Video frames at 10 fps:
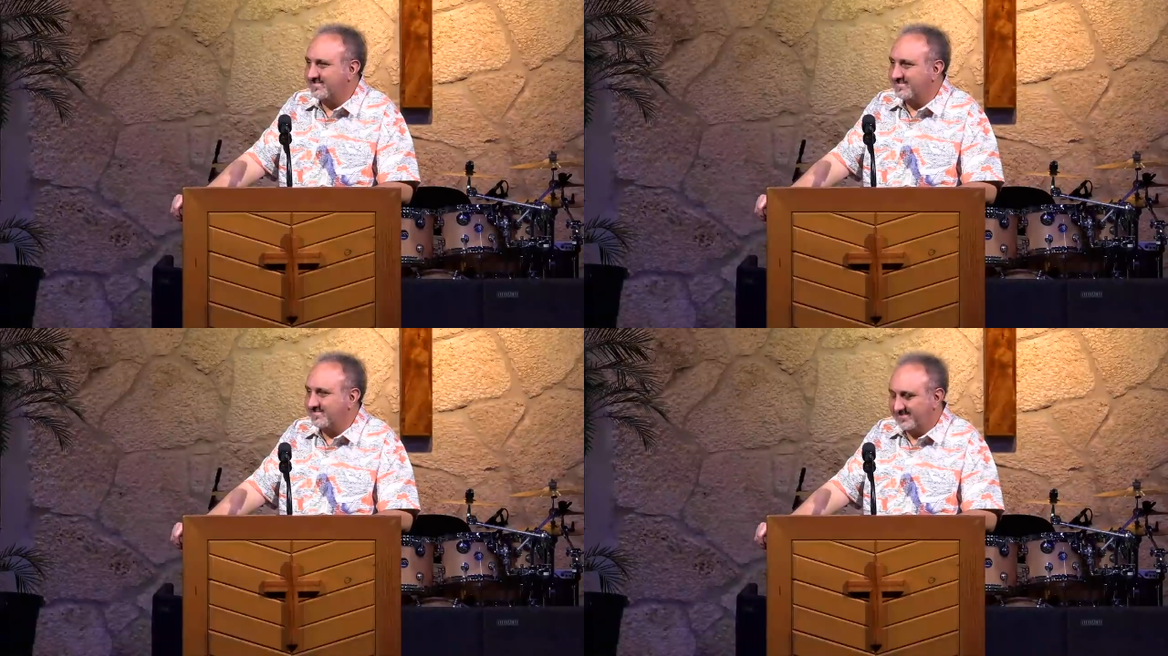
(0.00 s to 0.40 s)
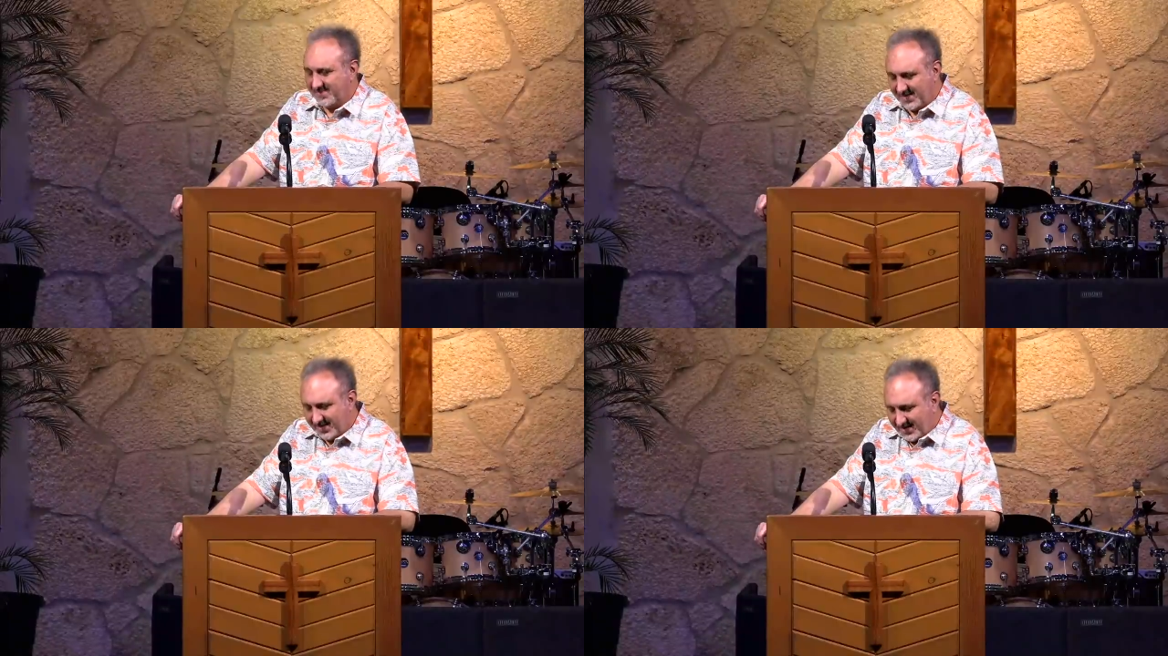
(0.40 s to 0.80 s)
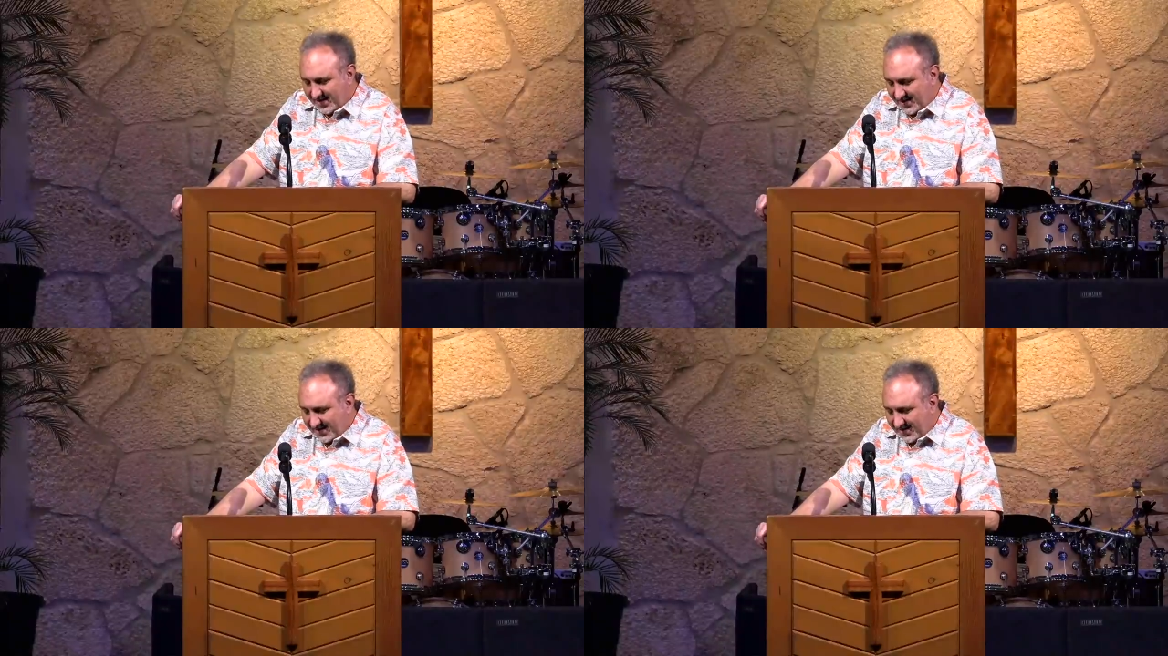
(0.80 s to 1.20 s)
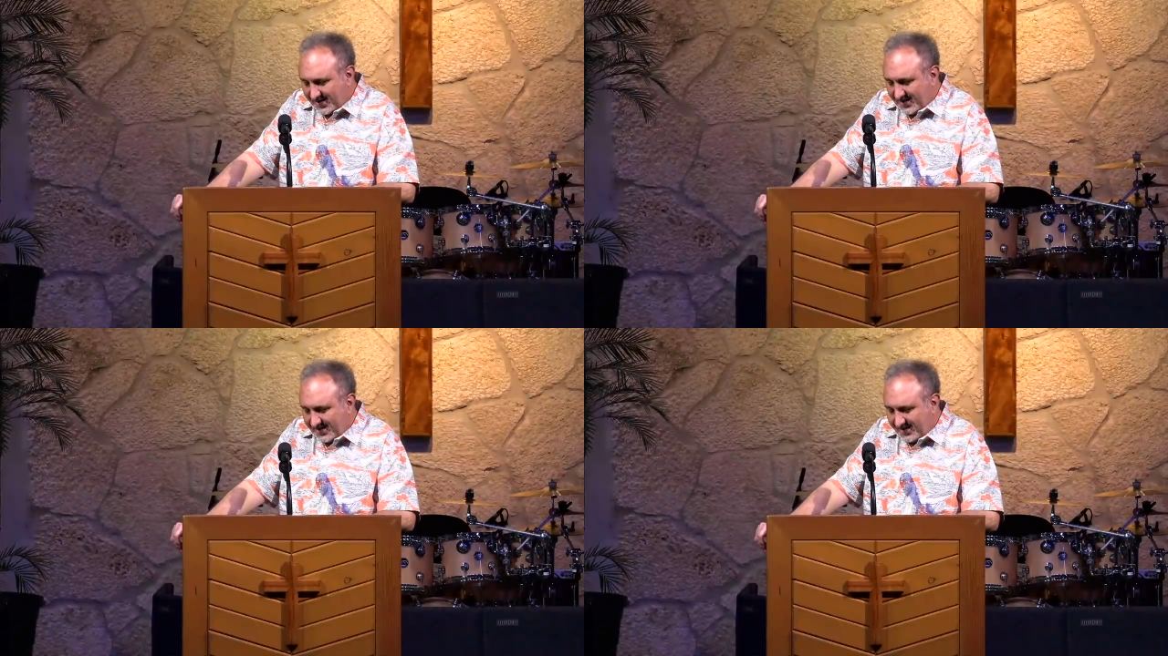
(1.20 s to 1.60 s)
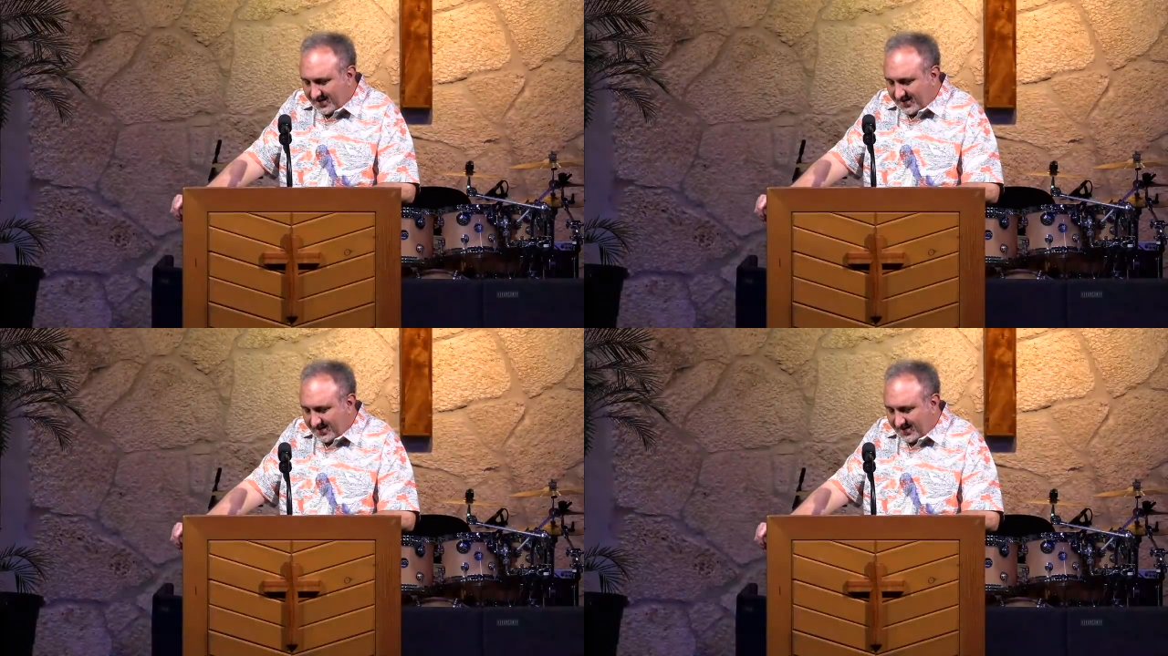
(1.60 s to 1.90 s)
[no speech]